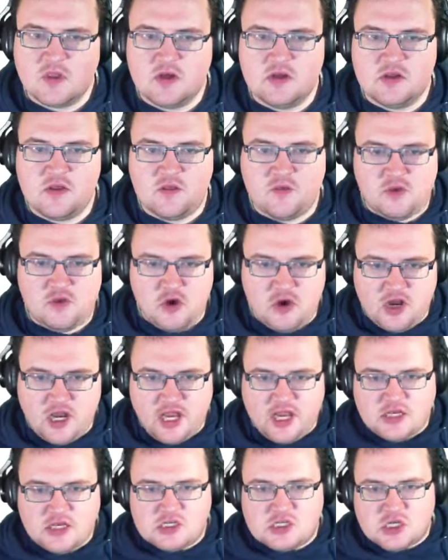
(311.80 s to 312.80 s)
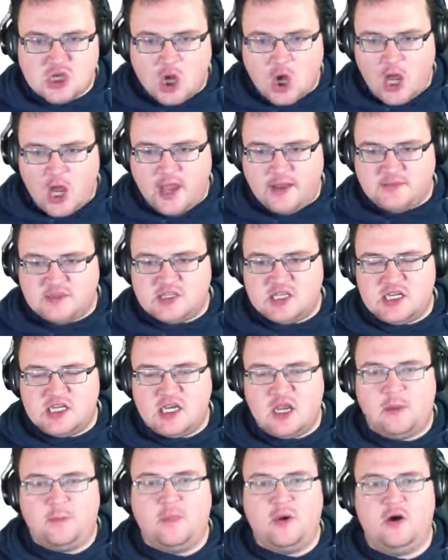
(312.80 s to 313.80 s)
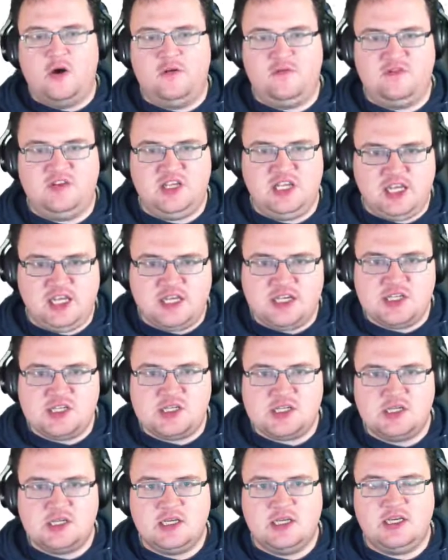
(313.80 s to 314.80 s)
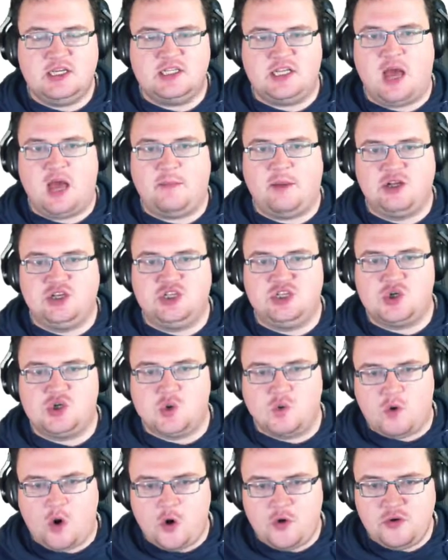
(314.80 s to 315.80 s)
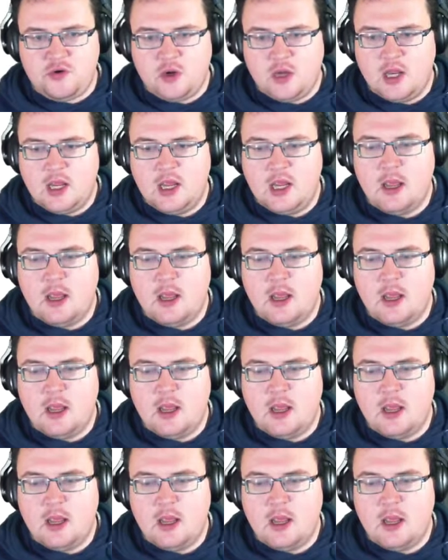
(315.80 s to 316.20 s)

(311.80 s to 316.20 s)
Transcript: 13 times the number of years is how much it's grown.